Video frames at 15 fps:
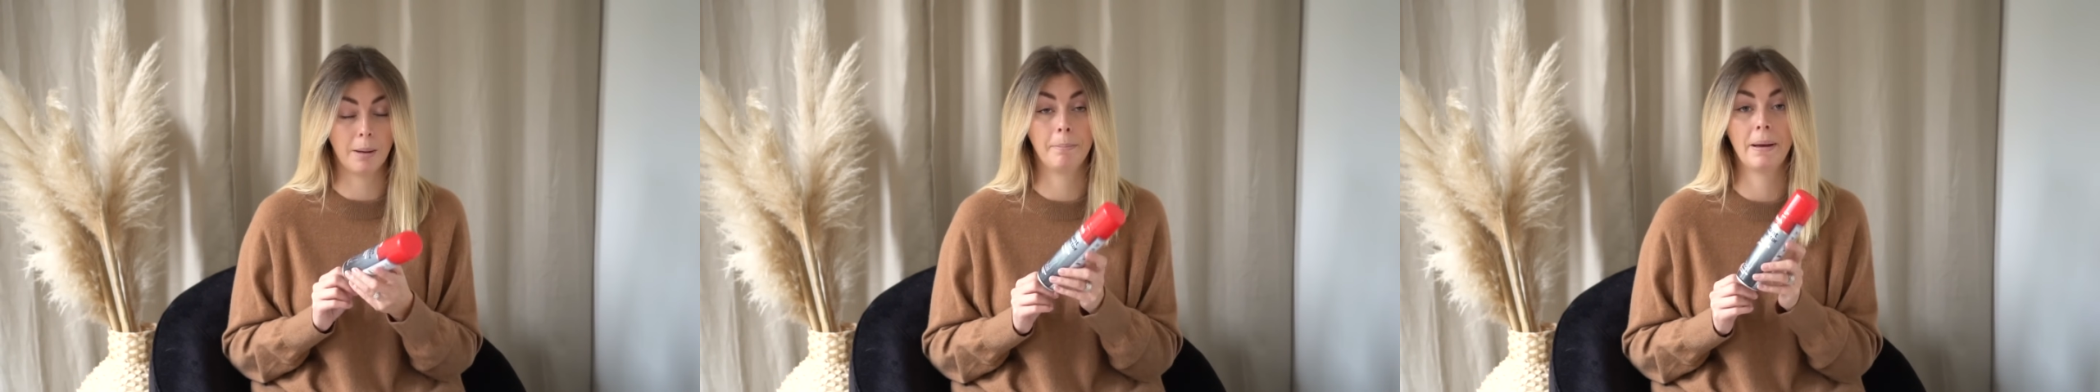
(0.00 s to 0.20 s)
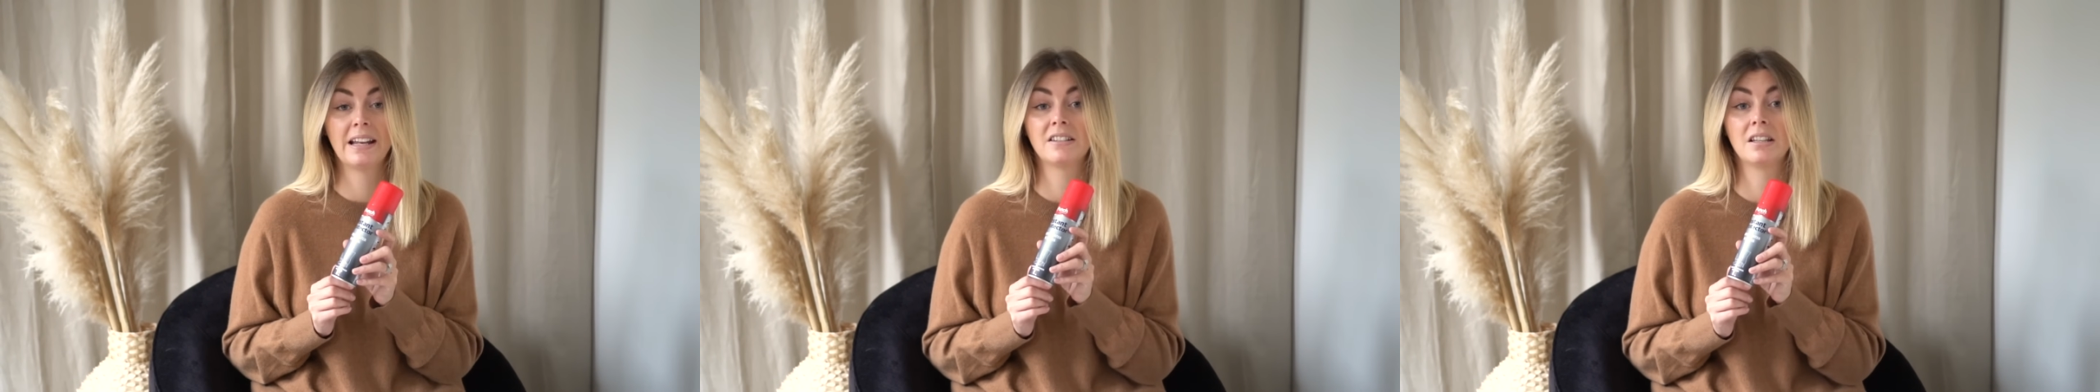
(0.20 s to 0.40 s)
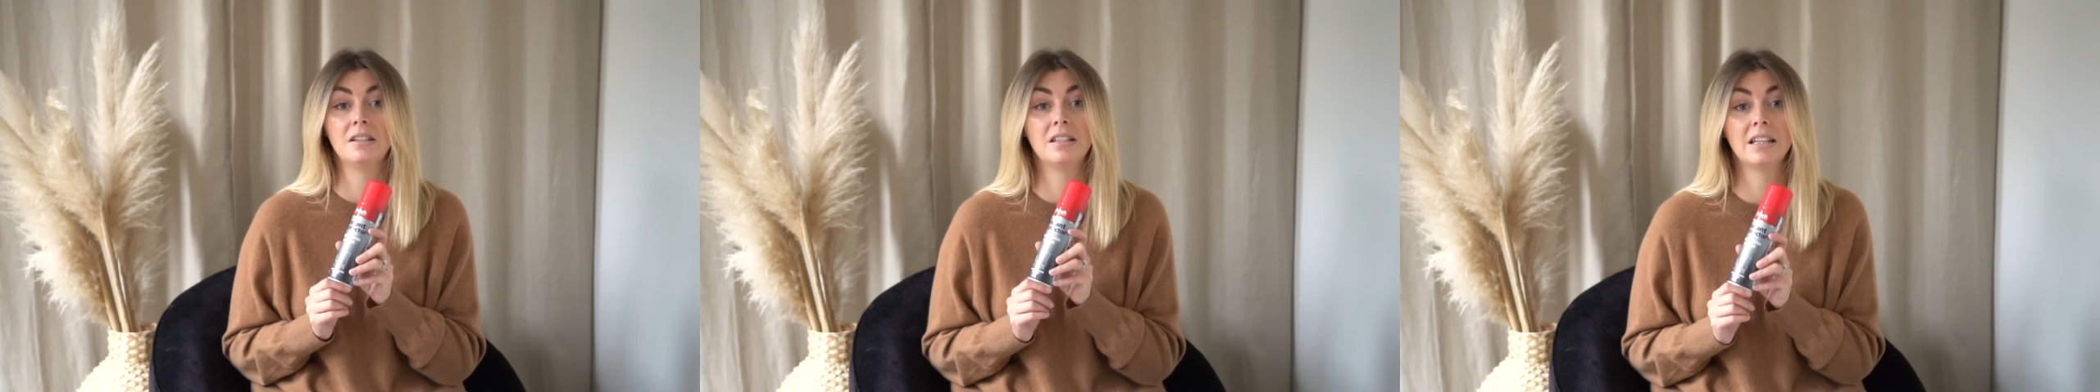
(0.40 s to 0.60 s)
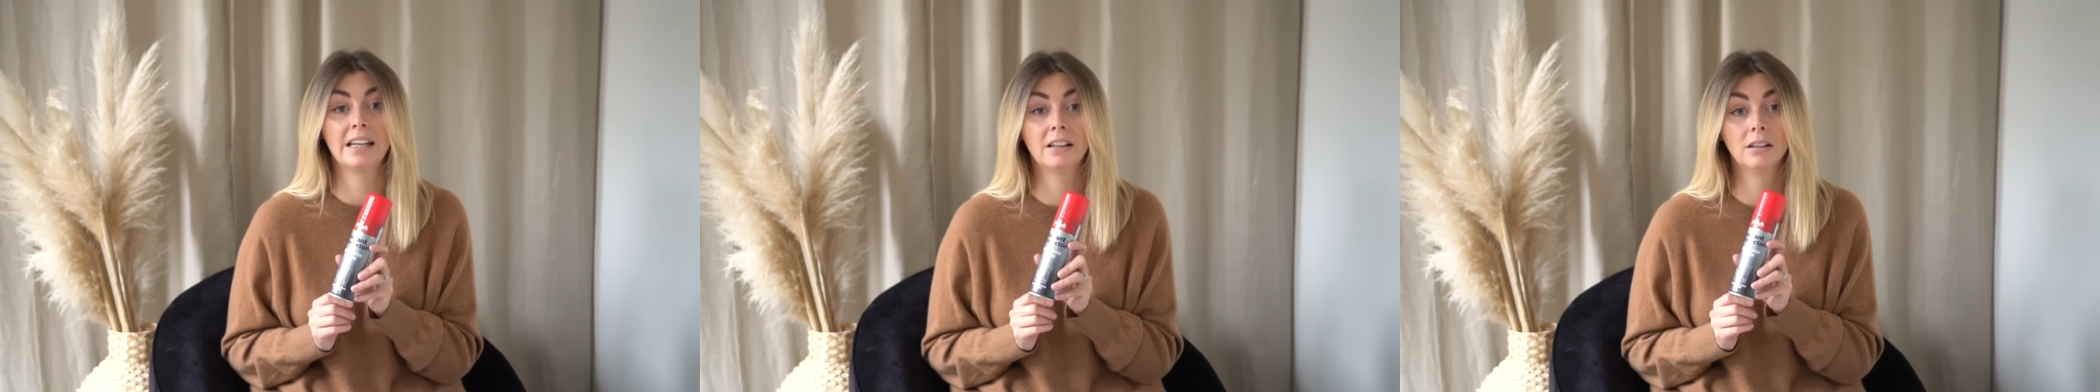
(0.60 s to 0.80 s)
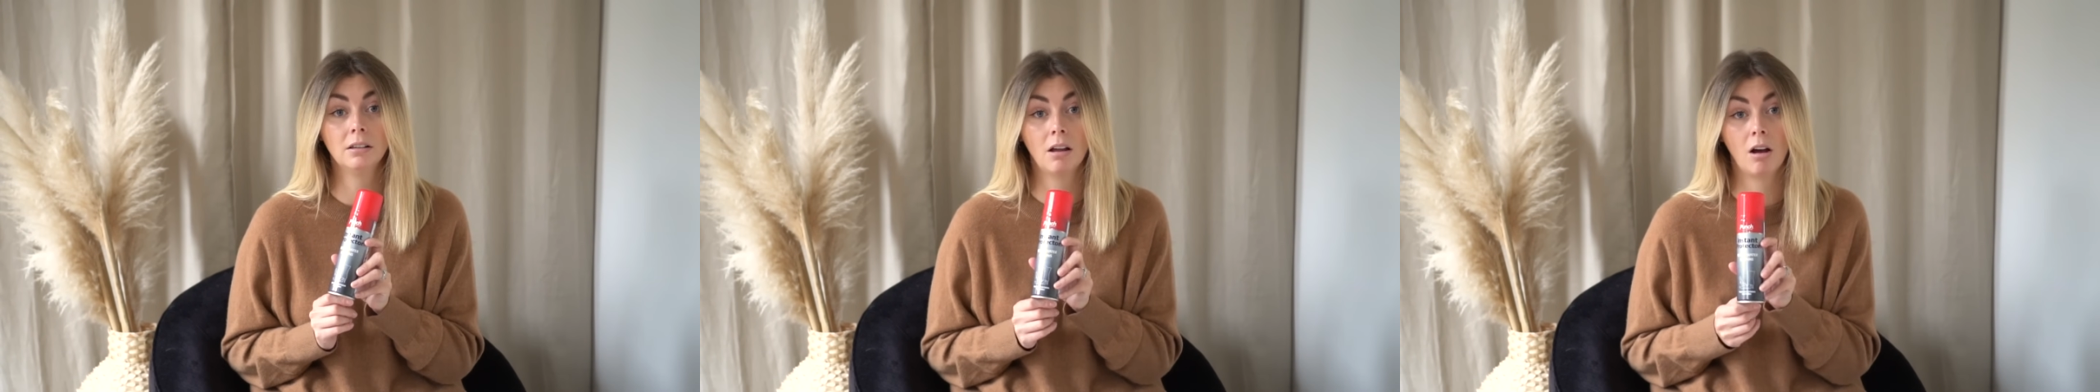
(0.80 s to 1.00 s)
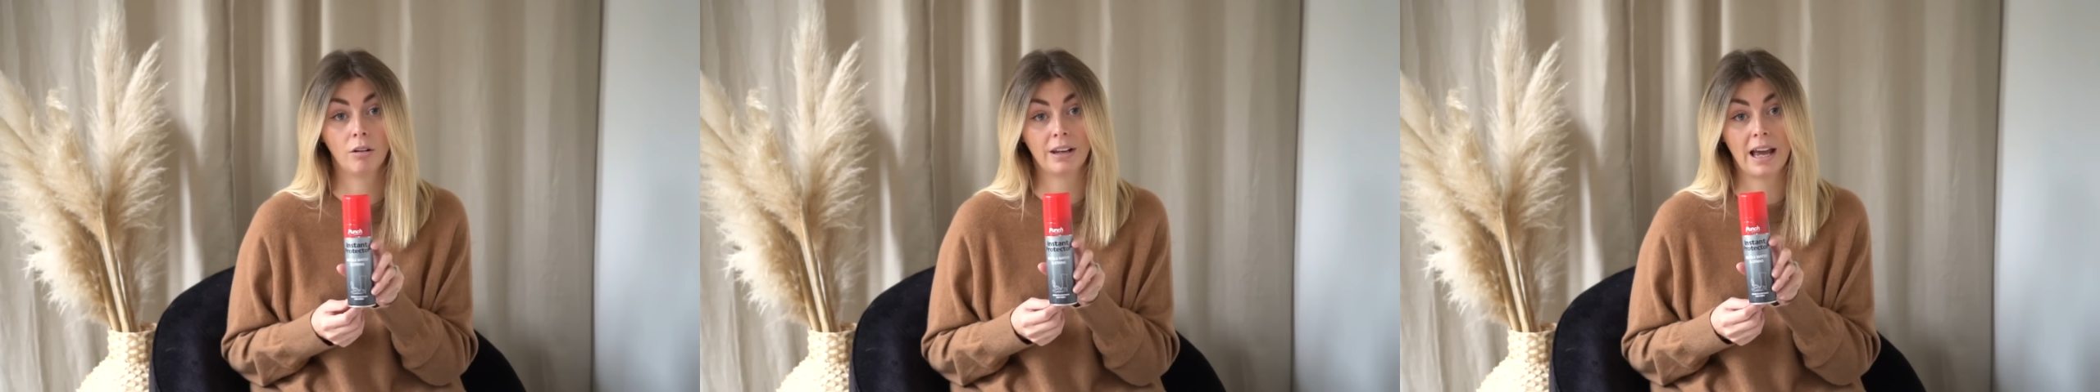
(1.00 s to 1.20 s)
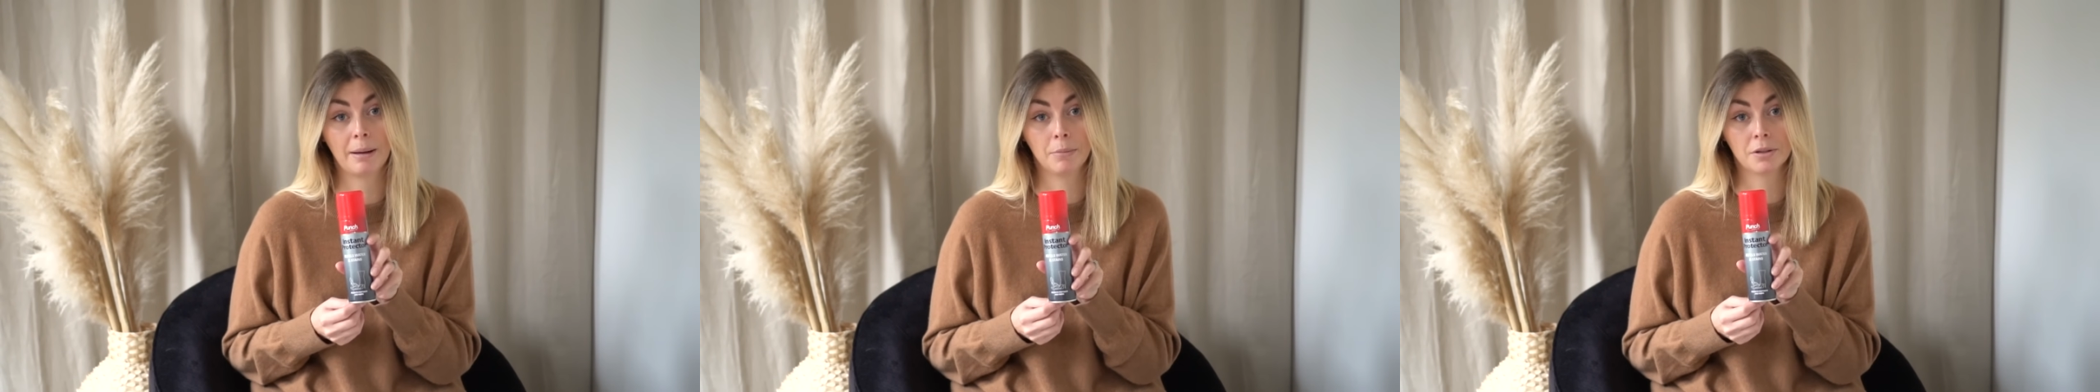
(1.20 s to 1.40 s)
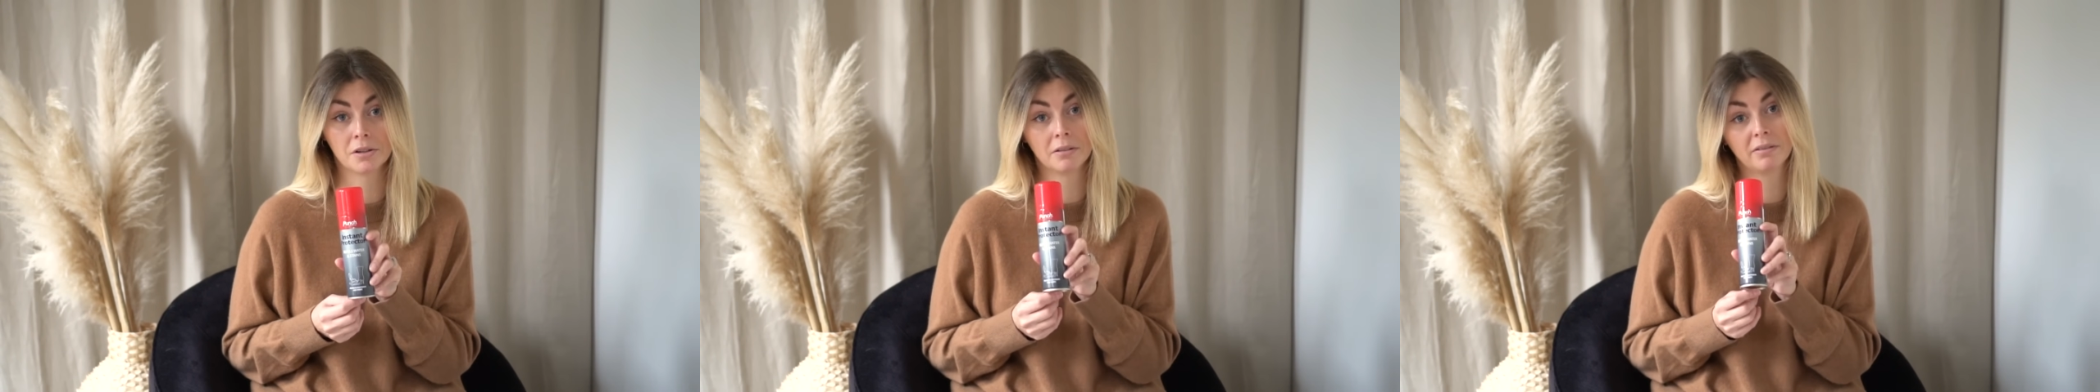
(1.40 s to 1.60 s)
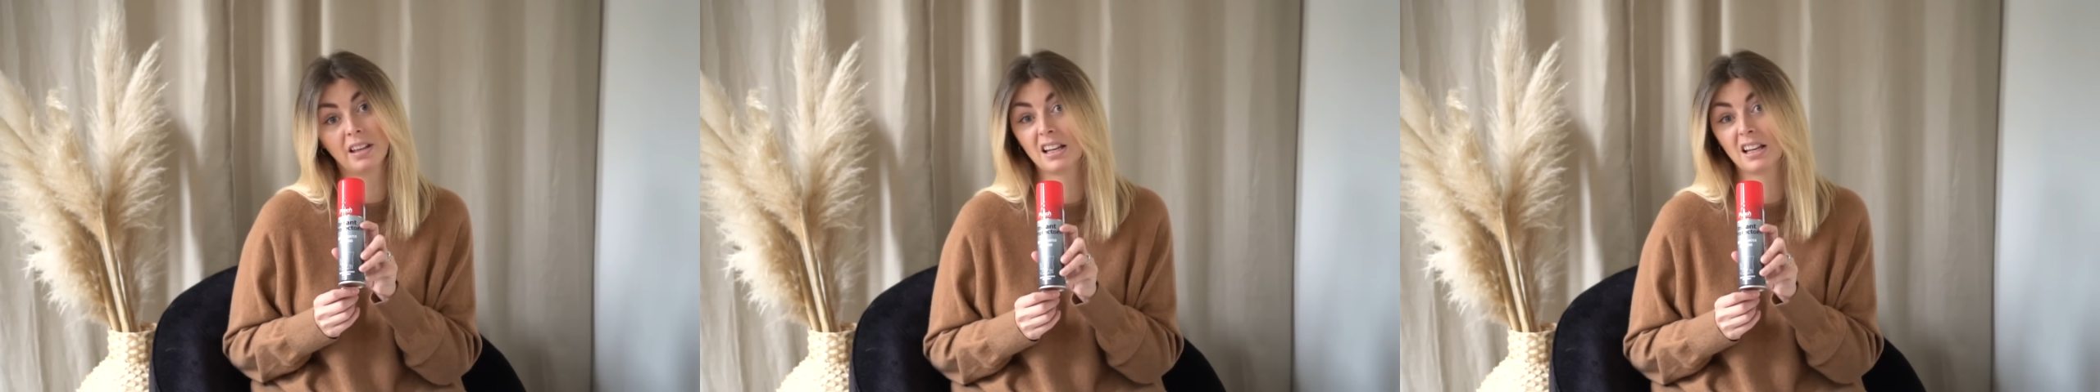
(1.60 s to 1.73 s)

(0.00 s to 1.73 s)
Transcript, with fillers: a better deal on Amazon.